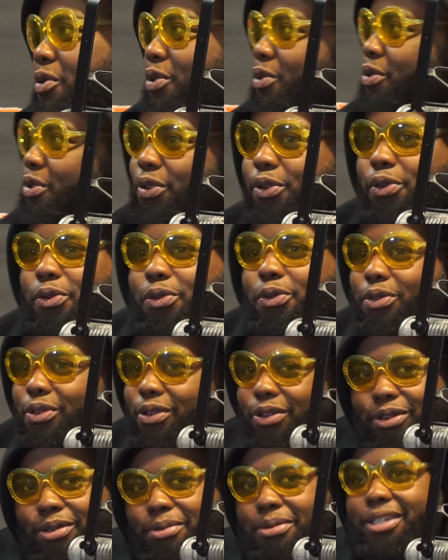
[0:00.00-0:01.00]
the new,
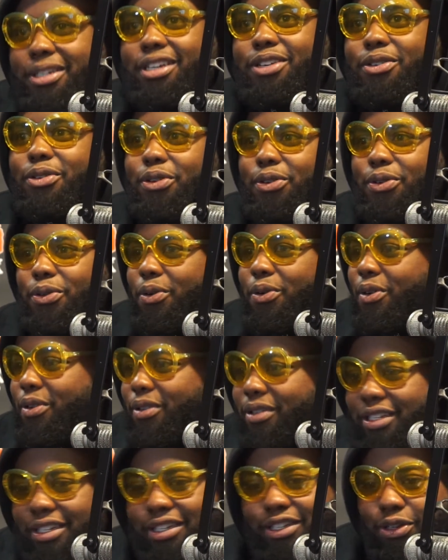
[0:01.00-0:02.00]
you know what I'm saying? You the new,
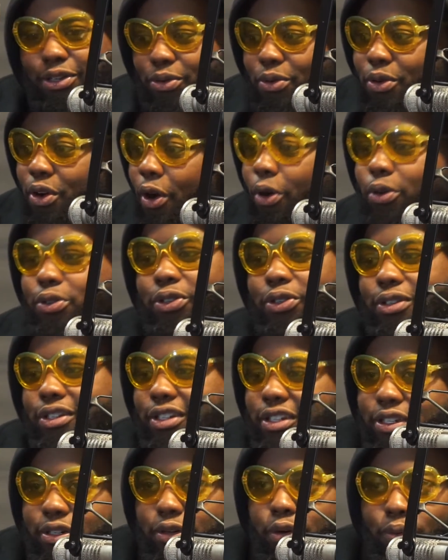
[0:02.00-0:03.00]
this the new culture,
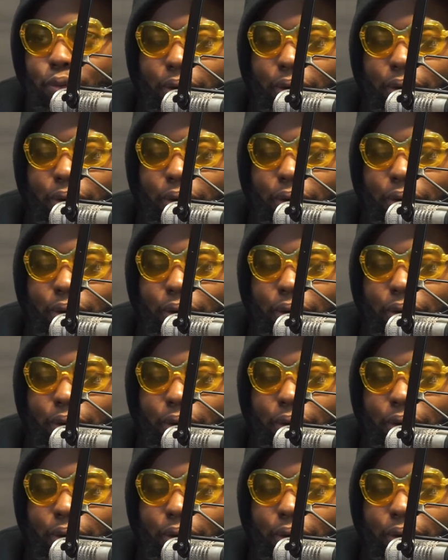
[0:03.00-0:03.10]
this the new